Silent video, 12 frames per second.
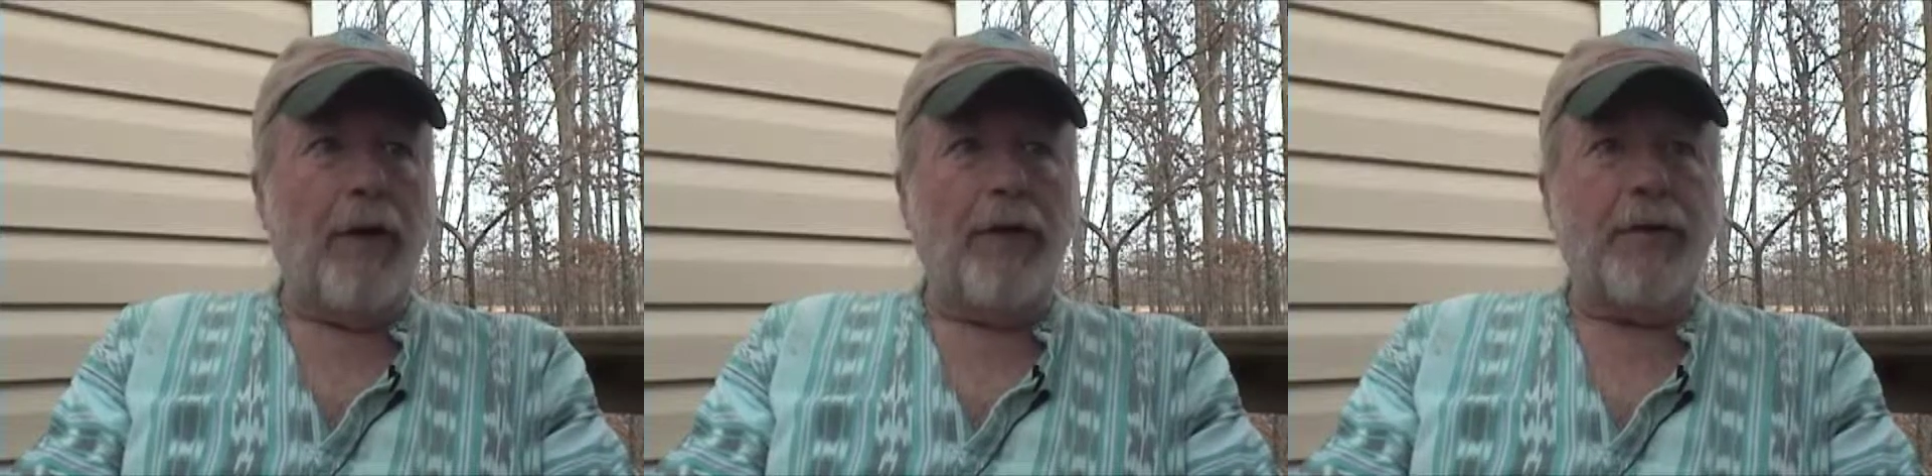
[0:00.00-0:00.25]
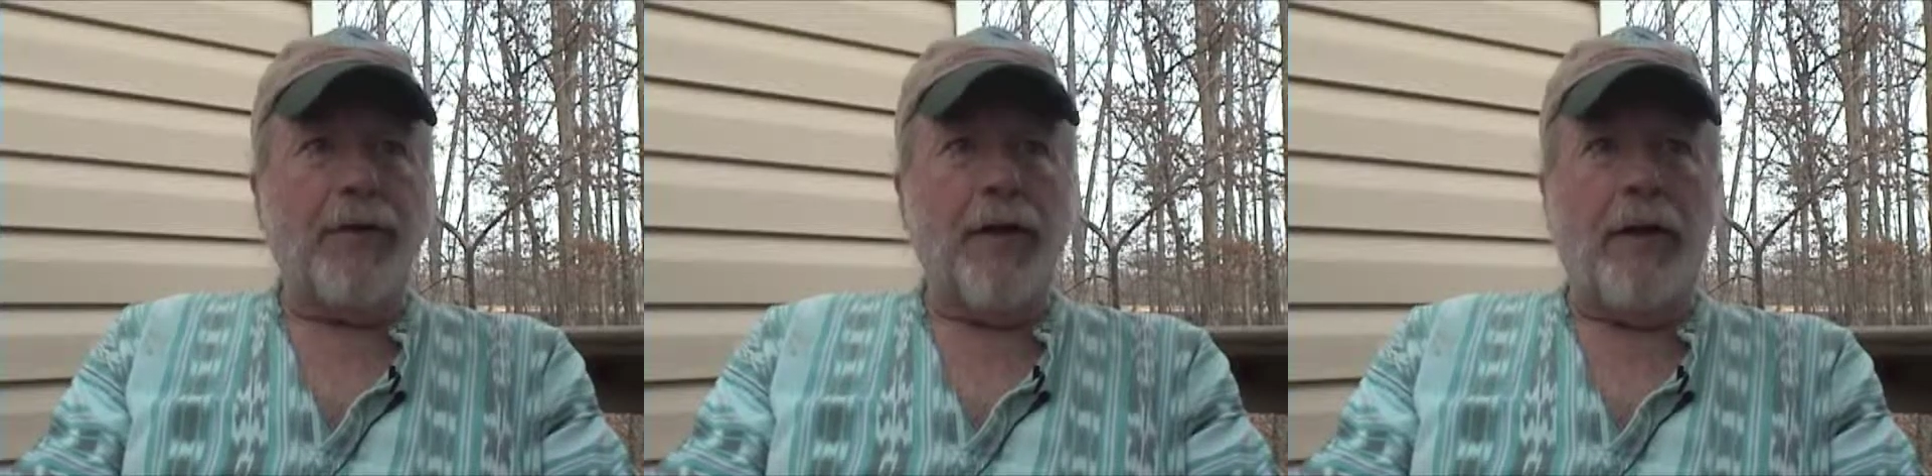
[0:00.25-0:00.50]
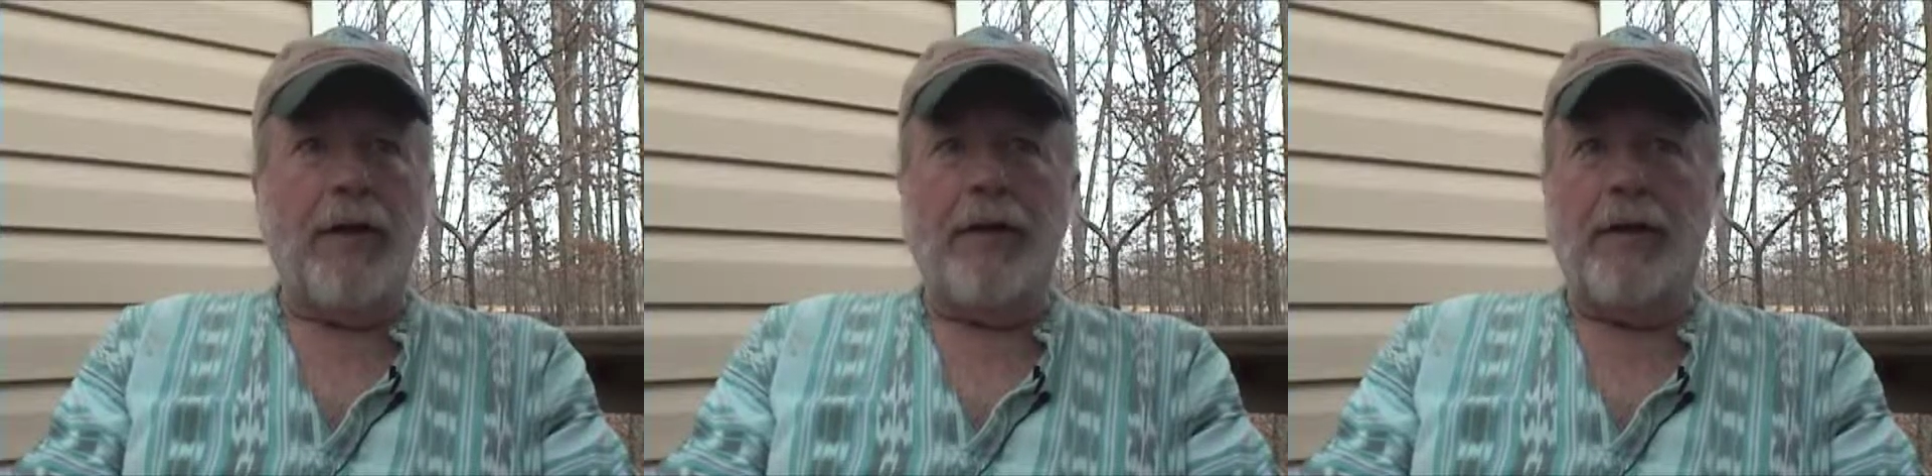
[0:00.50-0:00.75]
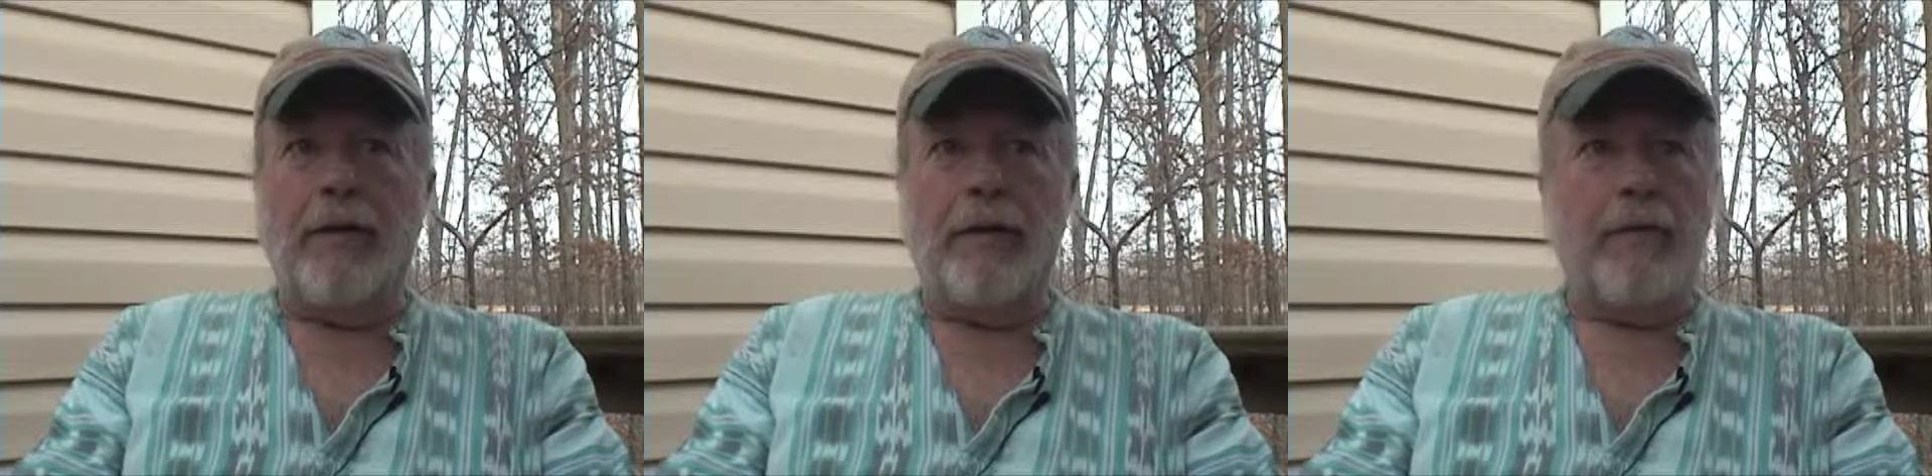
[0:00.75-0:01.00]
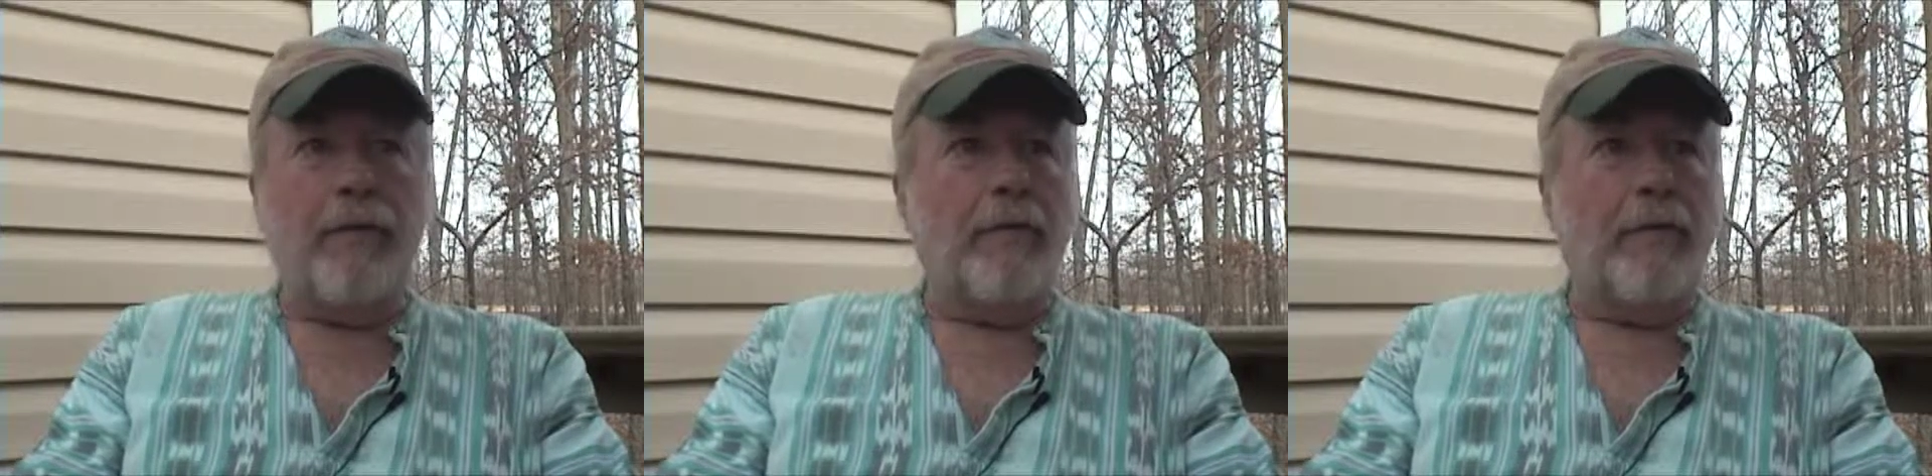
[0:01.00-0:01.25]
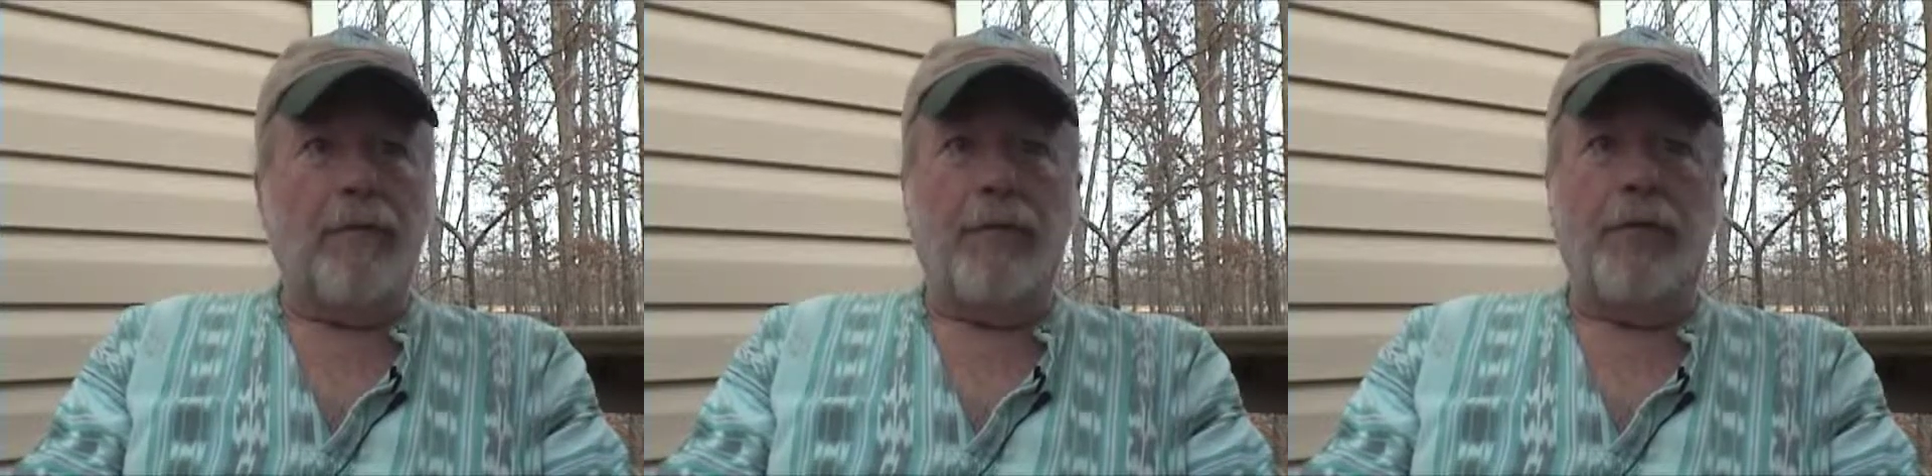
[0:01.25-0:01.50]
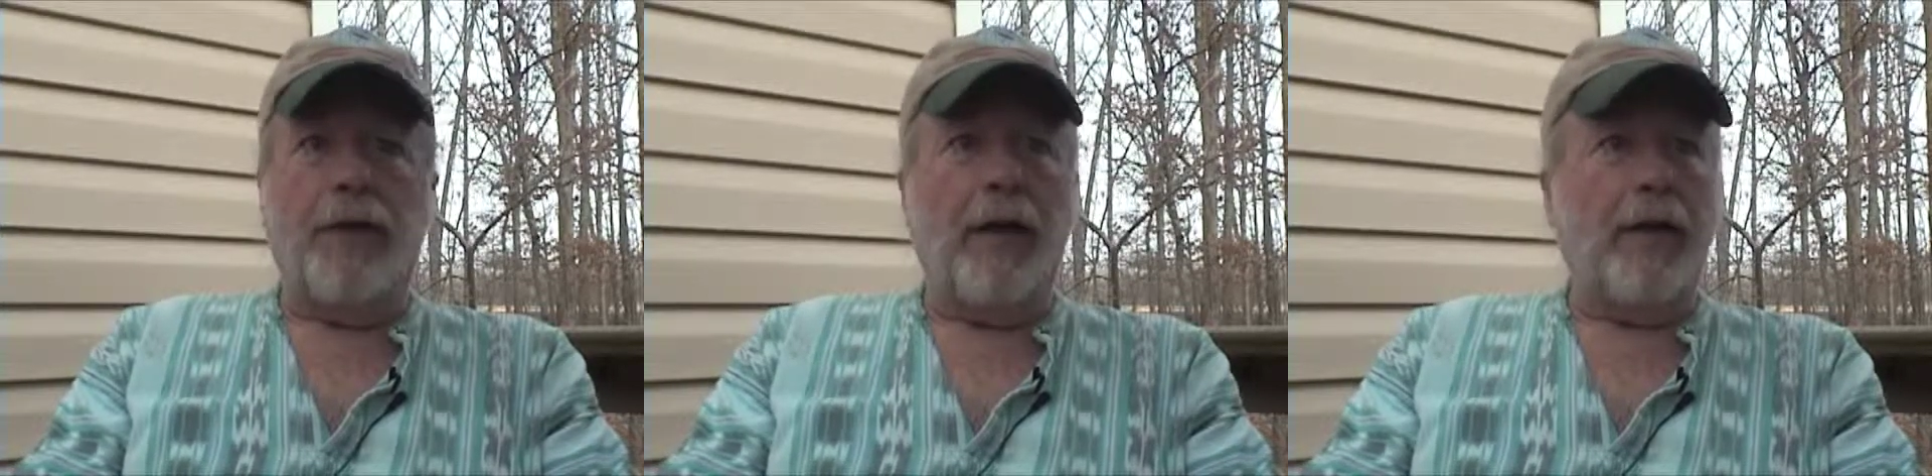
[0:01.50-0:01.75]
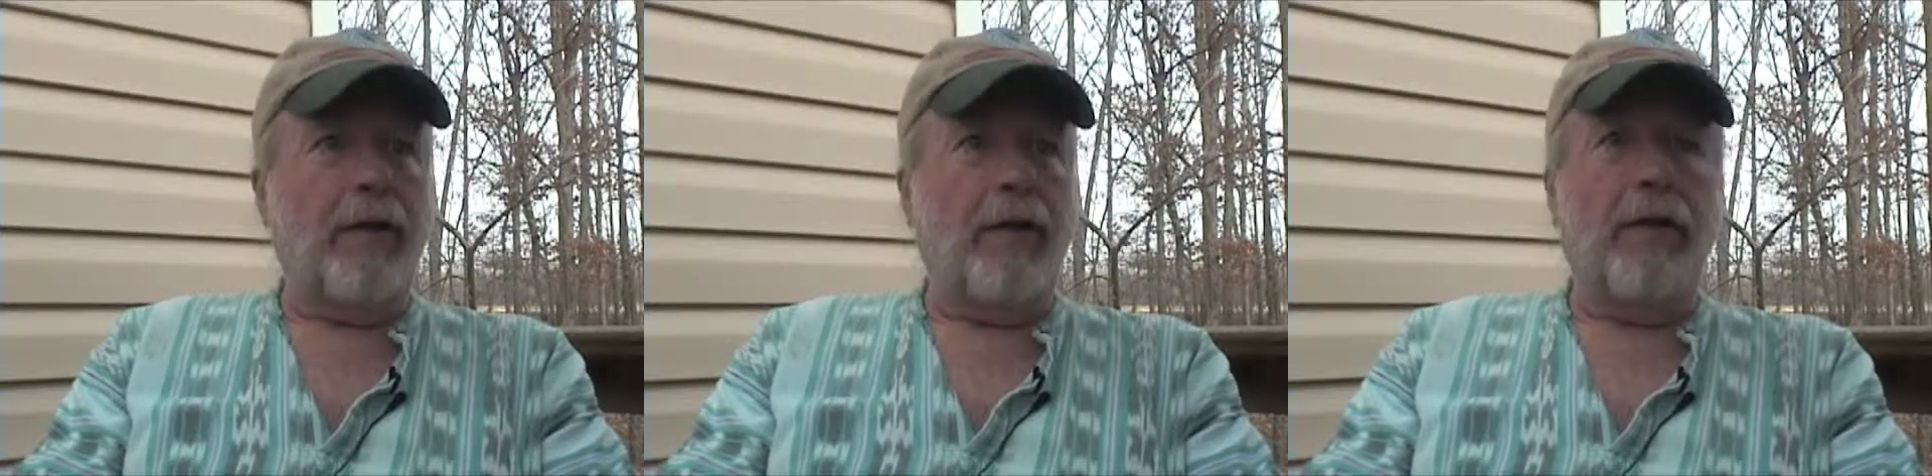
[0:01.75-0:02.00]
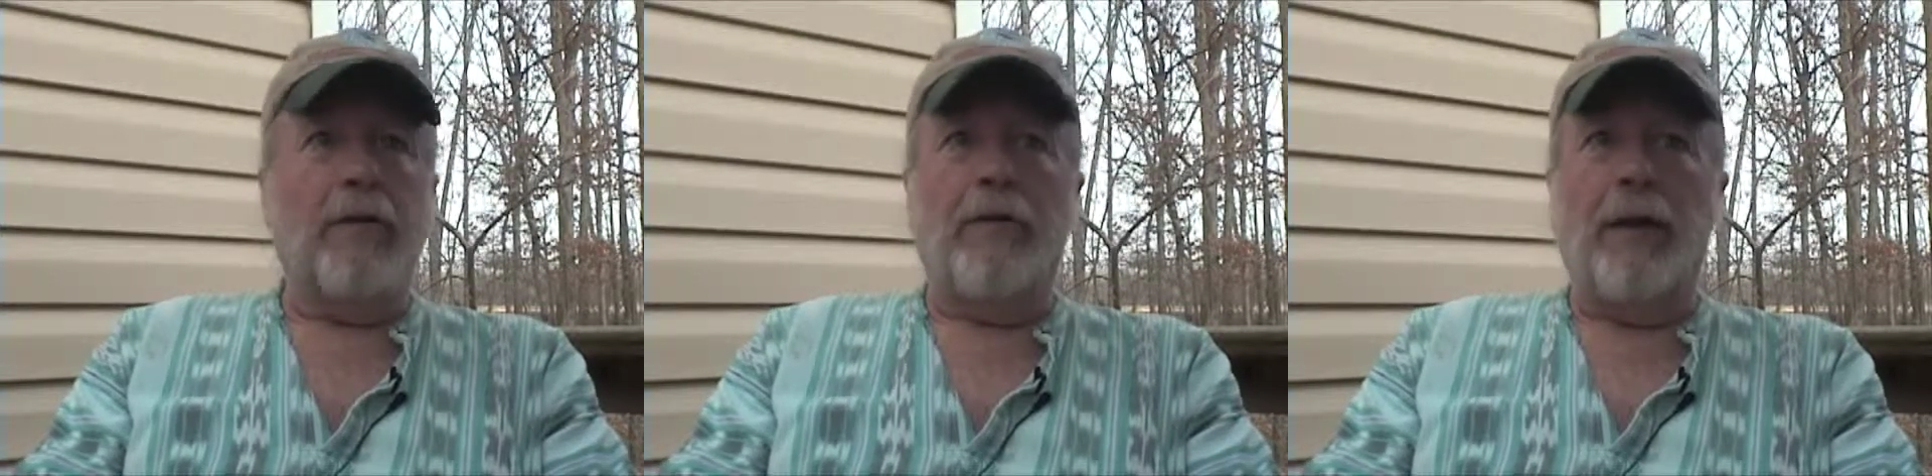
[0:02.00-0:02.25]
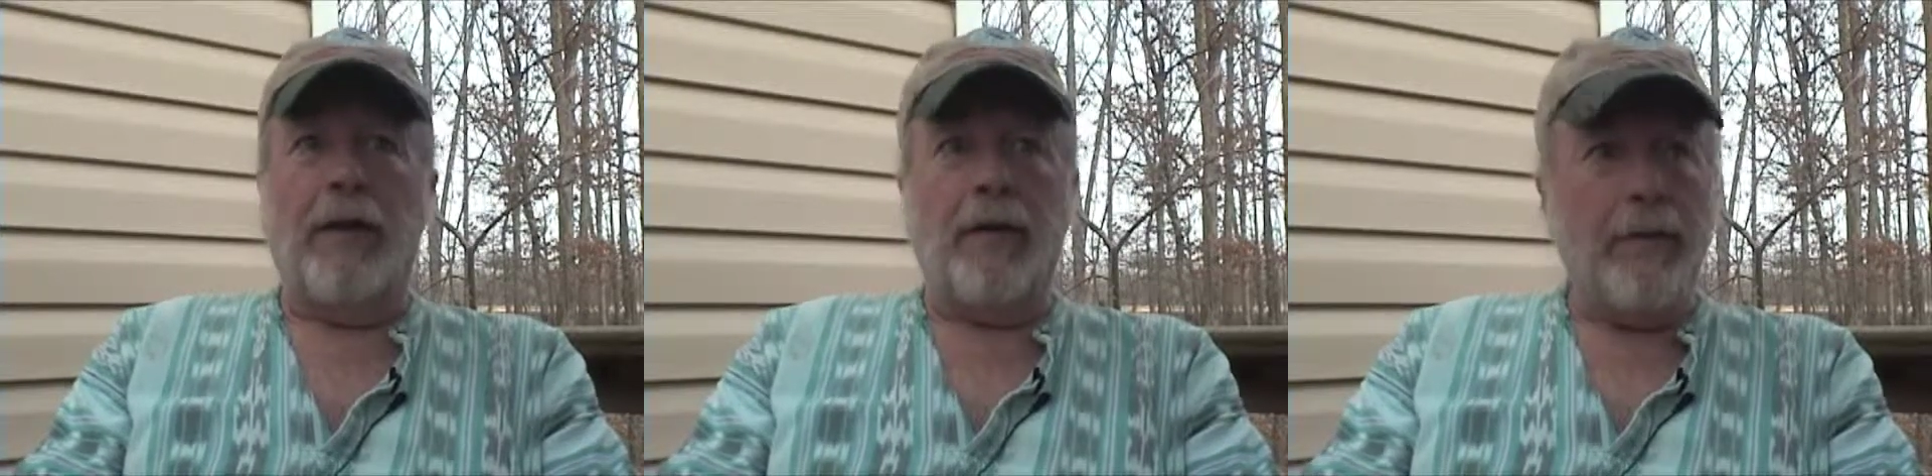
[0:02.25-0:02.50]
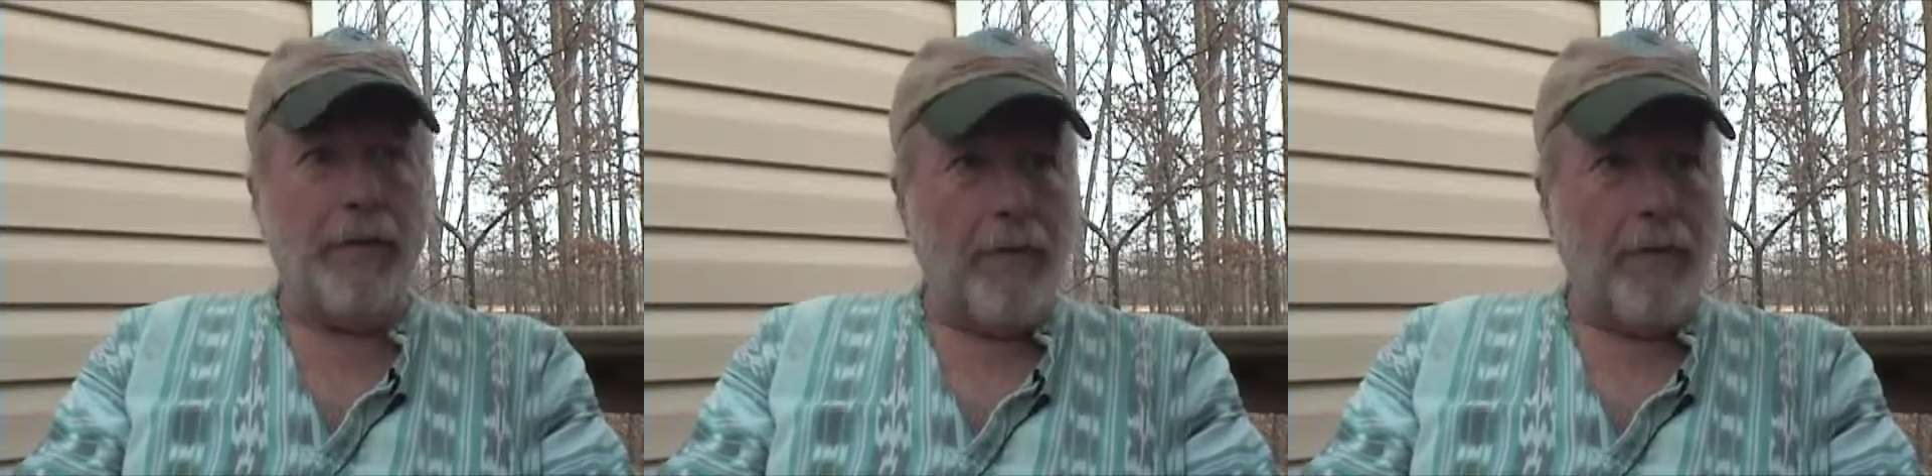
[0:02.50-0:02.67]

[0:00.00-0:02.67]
are starting to think, you know what,